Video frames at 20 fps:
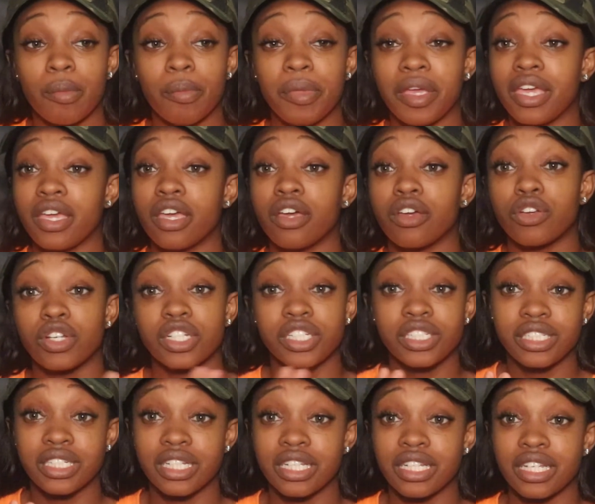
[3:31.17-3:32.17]
being a
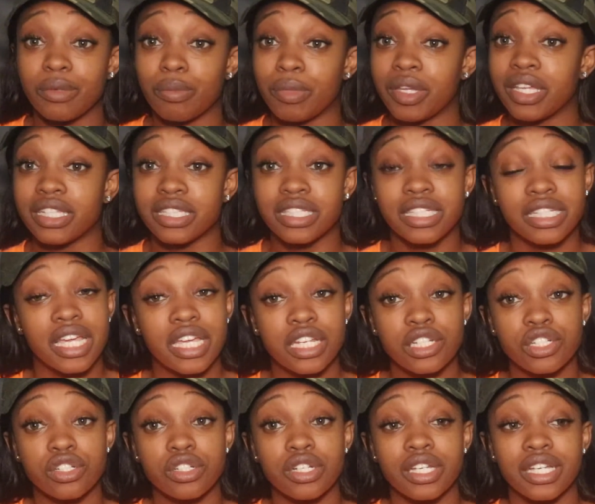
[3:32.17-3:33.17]
Christian and being a
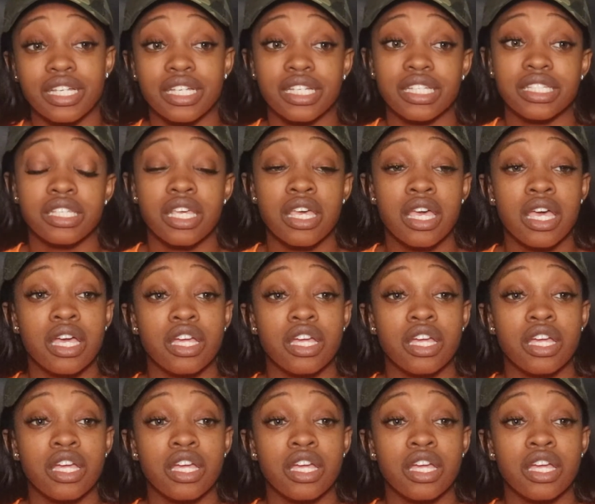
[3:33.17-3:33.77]
teenager is